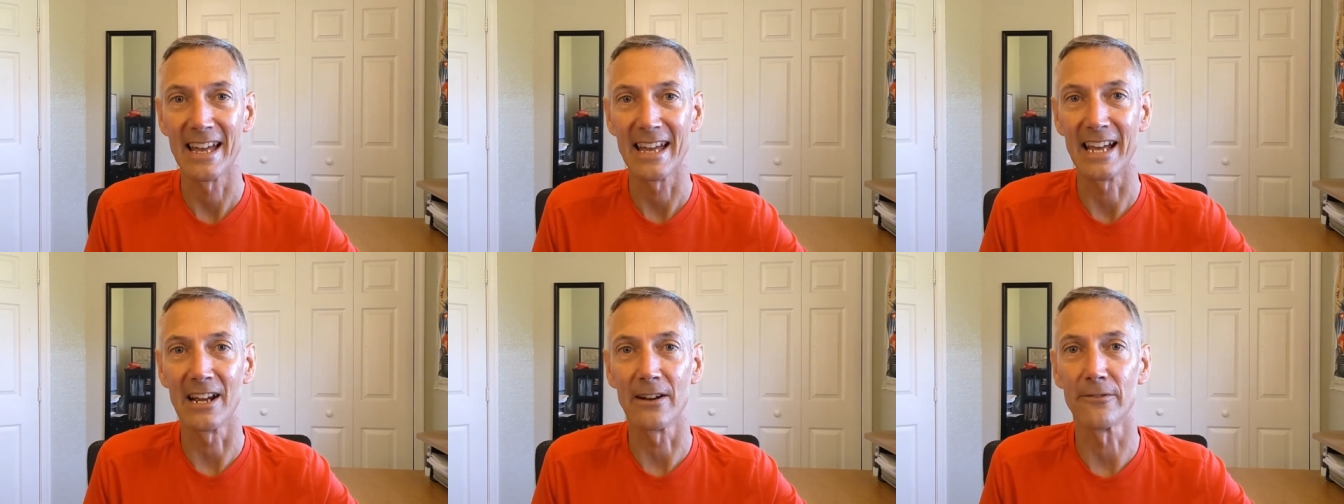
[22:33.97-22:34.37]

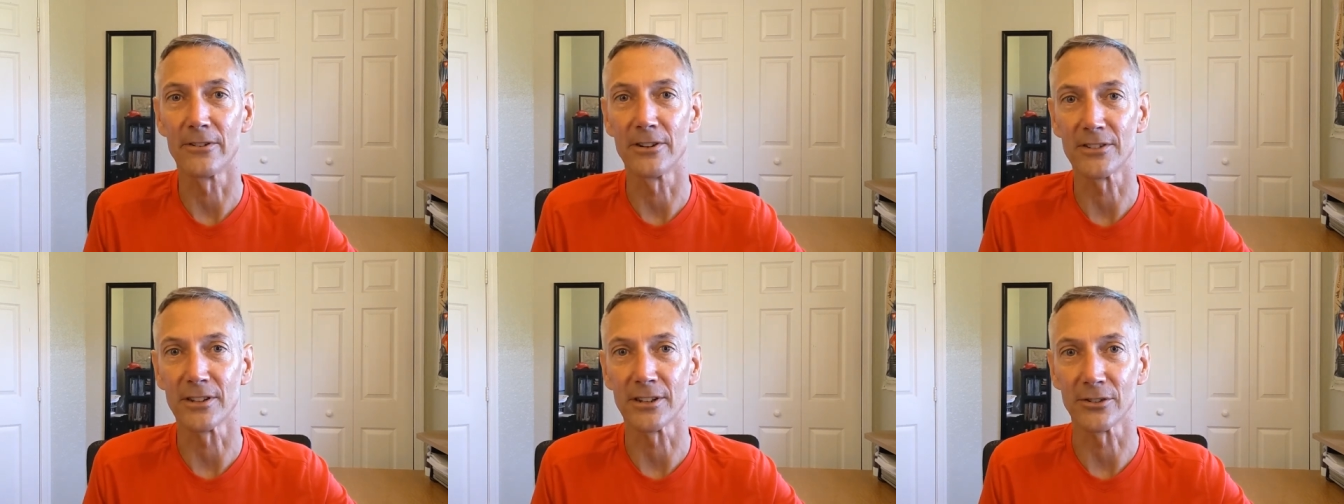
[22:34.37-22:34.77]
every
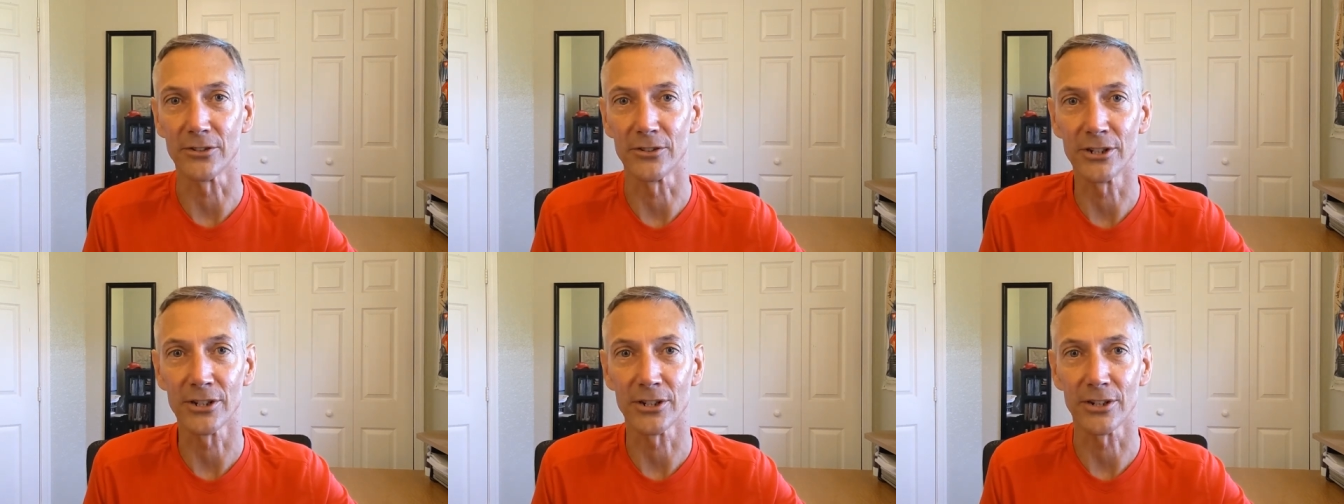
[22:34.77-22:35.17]
single
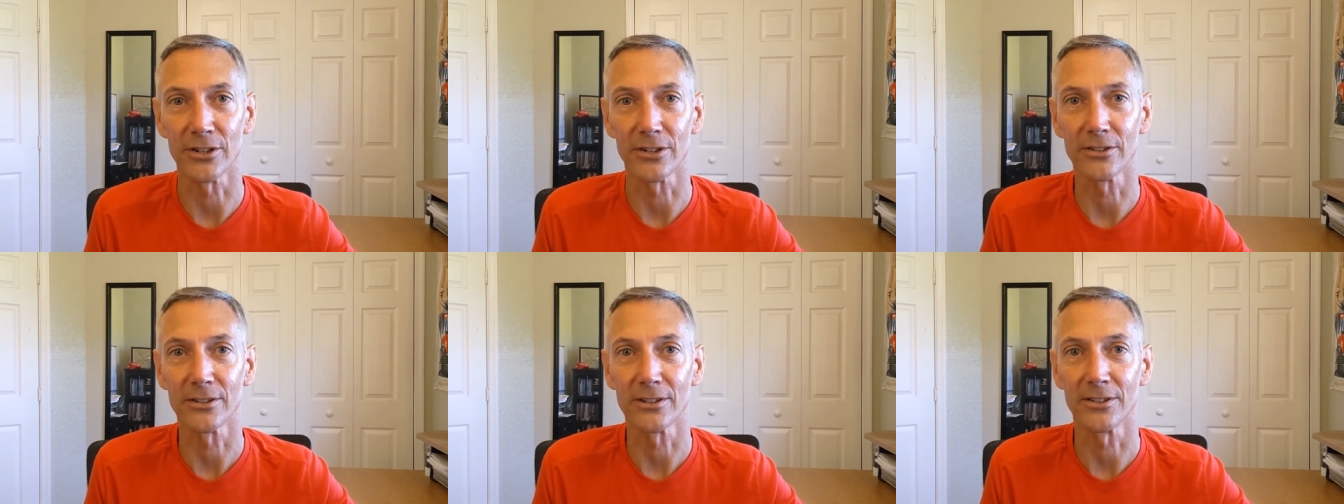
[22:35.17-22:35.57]

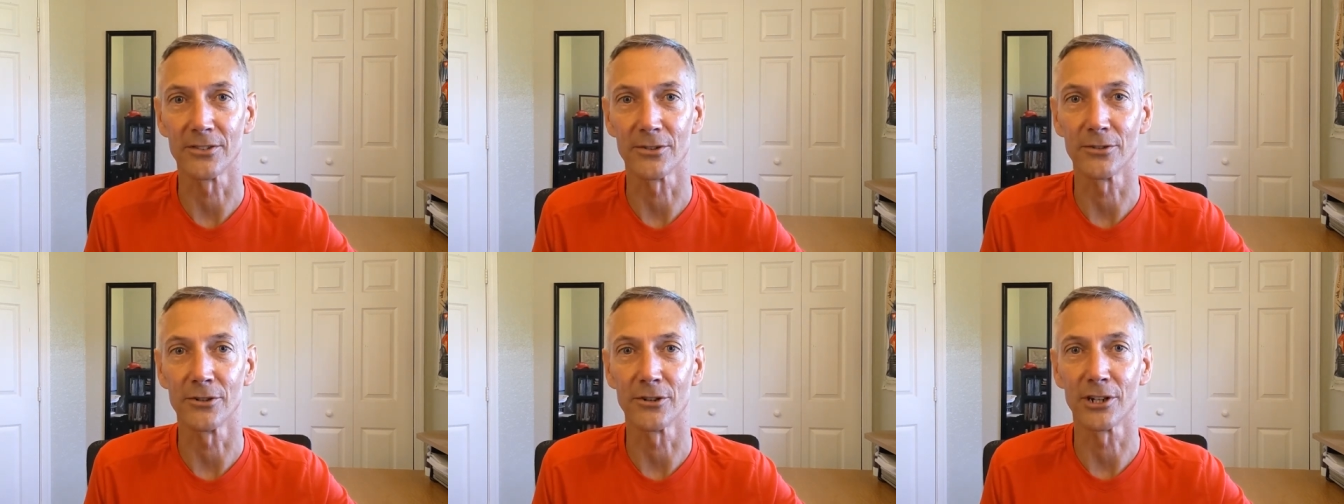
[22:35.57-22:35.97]
year
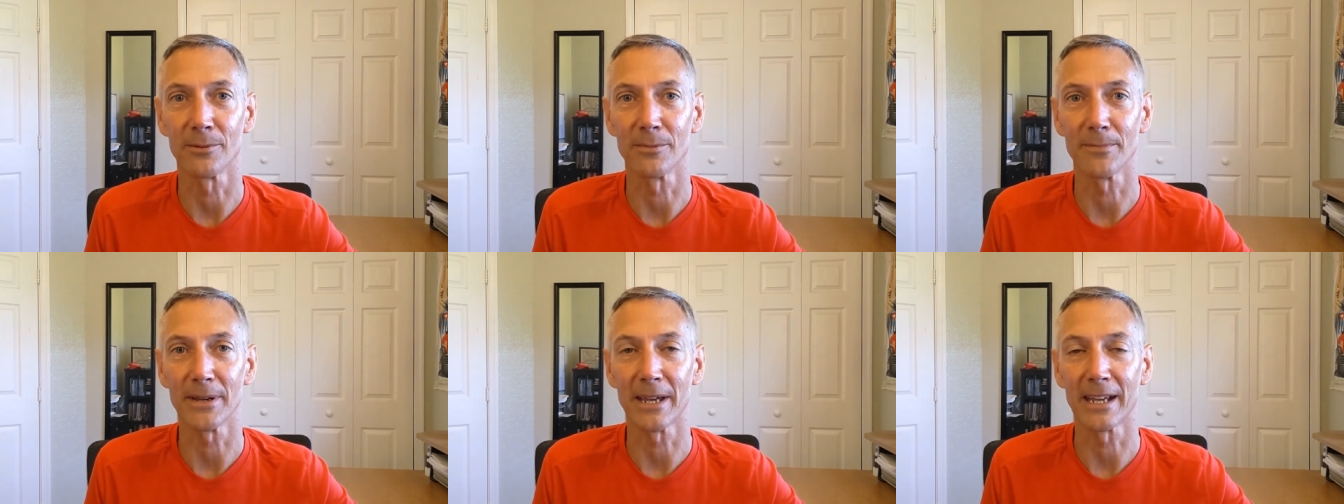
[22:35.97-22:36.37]
you're going to
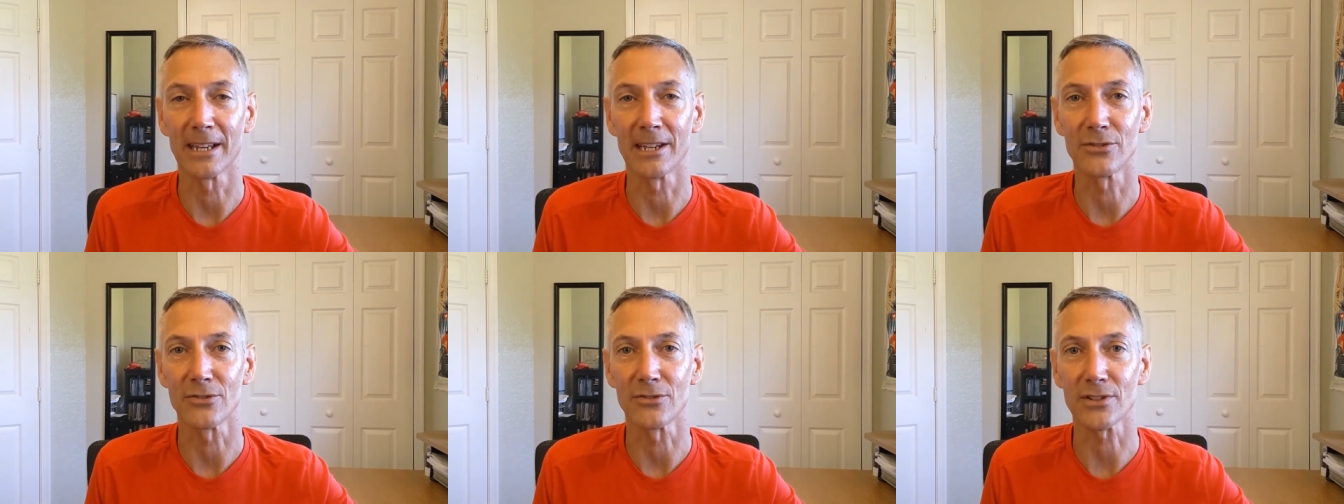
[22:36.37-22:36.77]
be paying
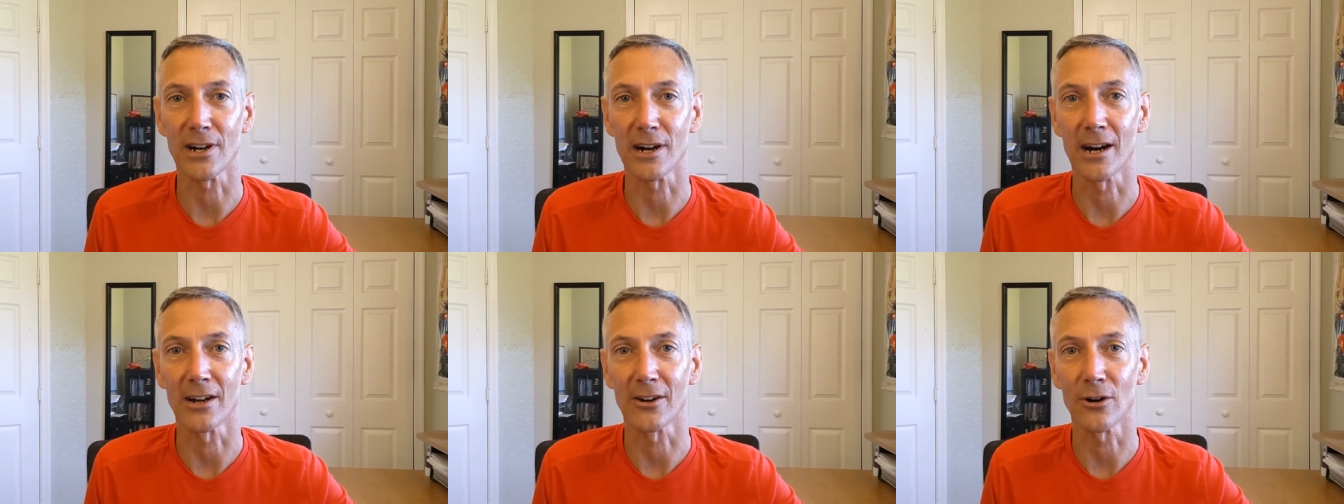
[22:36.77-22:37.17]
interest
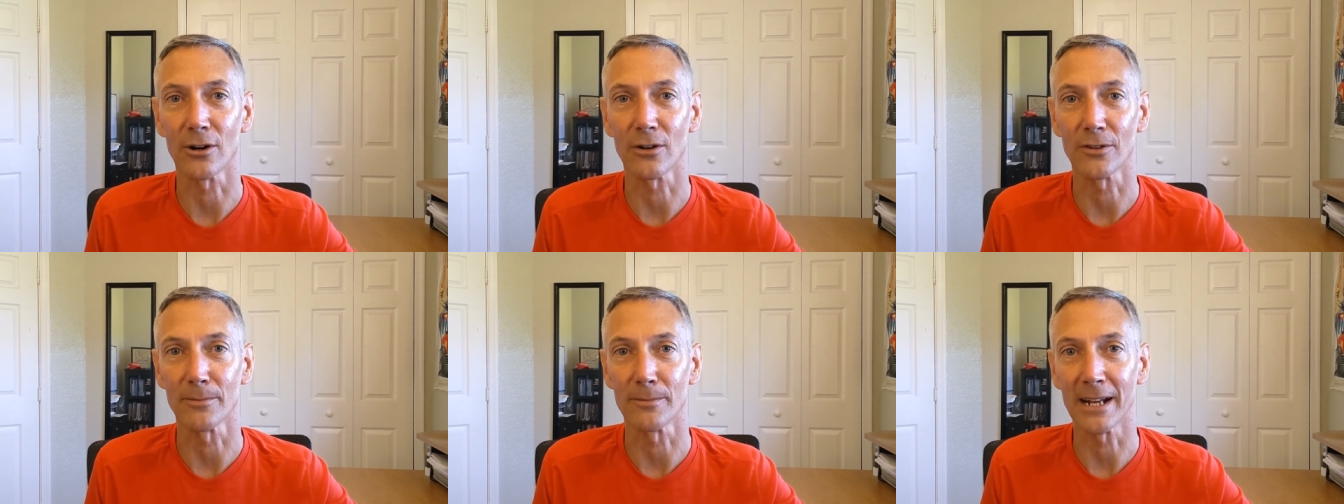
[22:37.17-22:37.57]
on
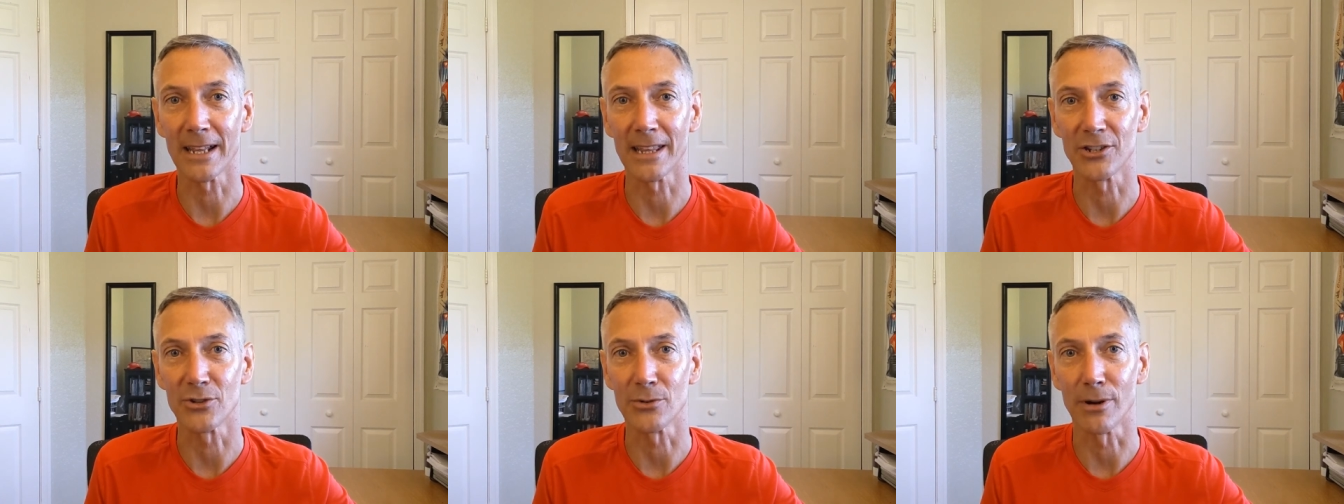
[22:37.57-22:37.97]
all the money
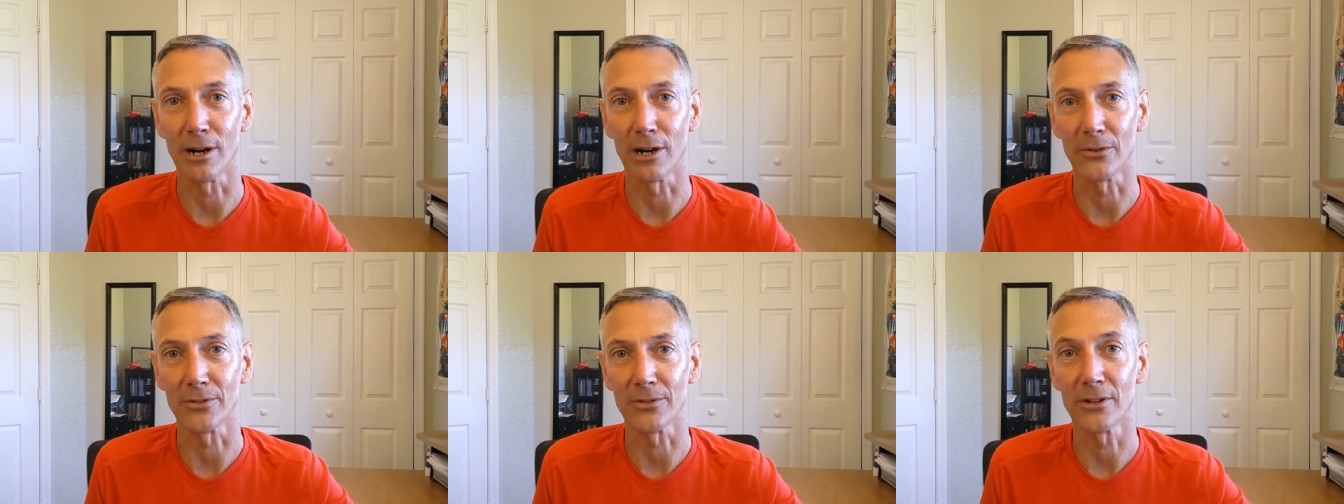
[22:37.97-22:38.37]
that you
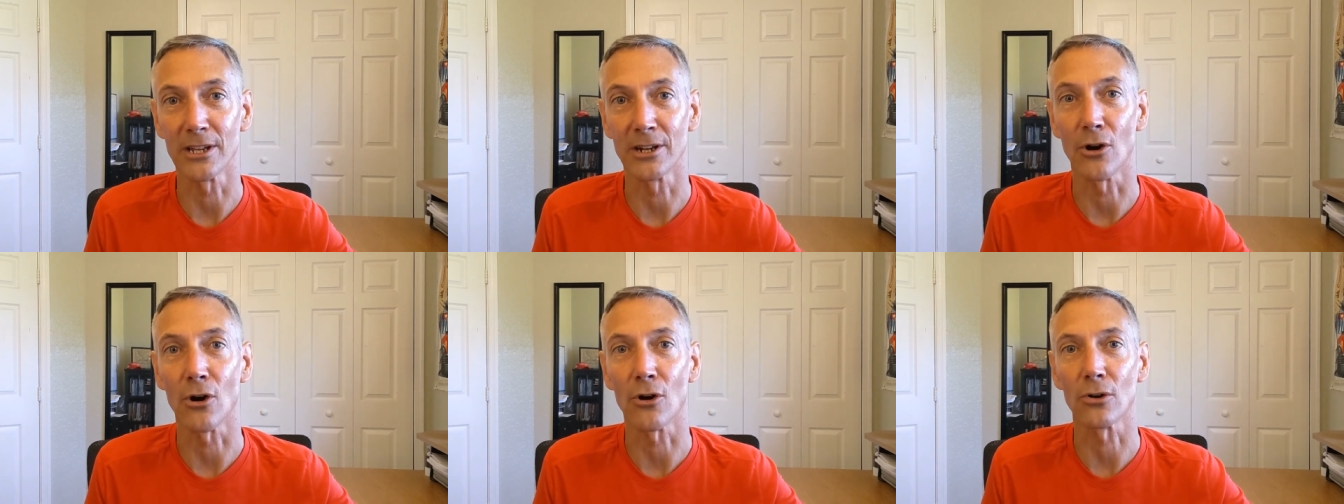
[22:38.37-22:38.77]
borrowed in
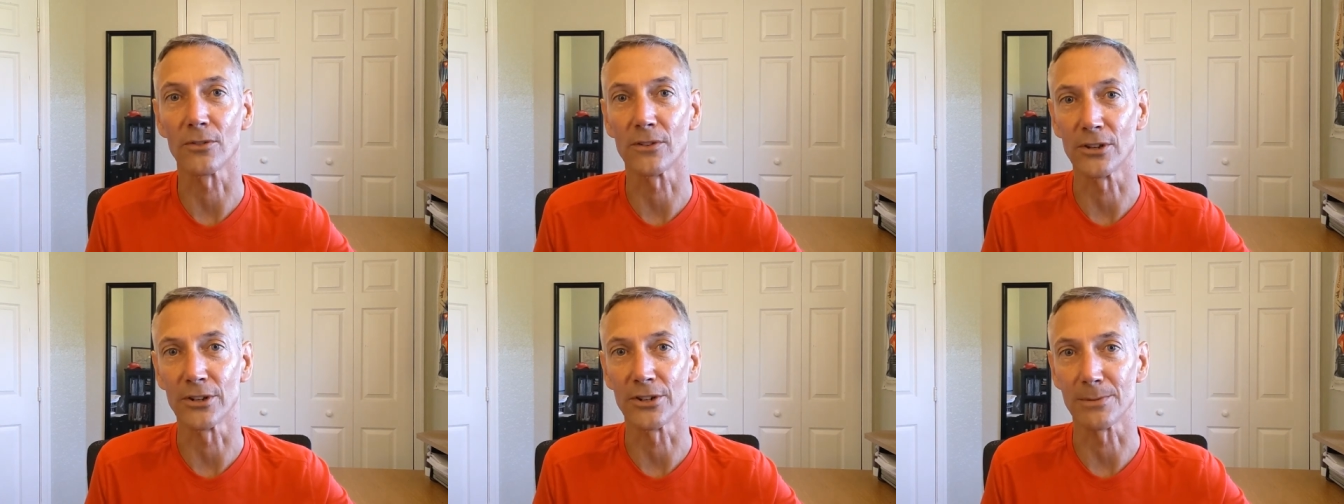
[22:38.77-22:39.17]
all the
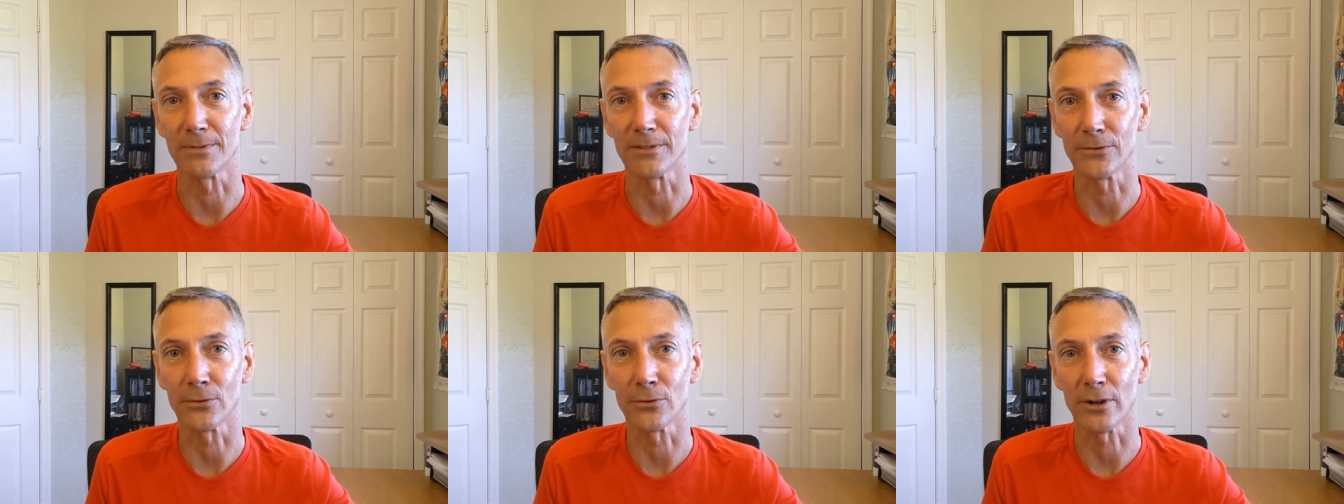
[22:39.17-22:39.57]
years
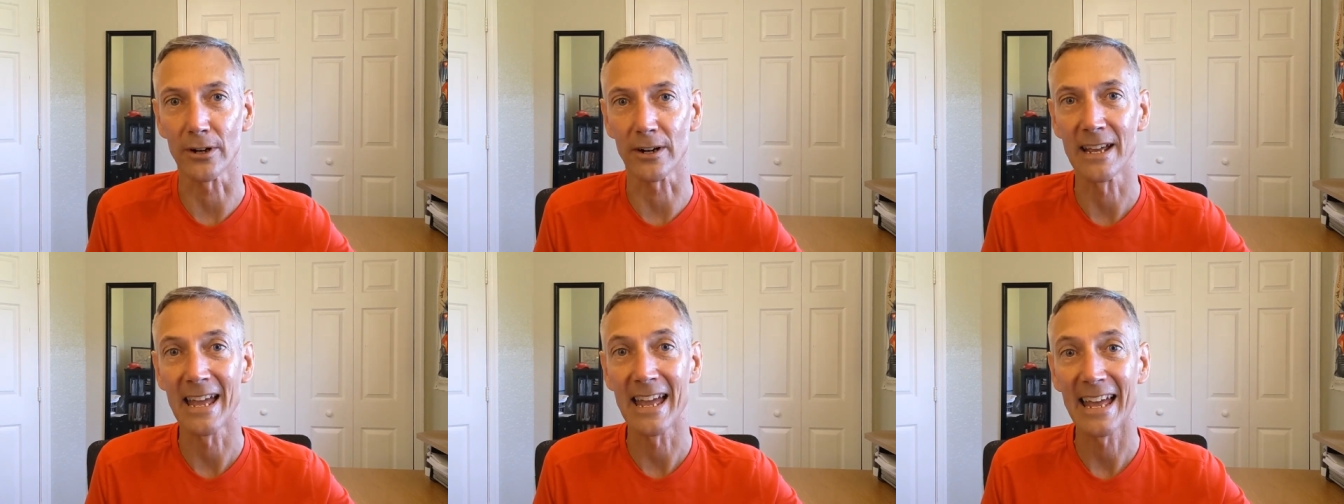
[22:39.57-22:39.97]
before,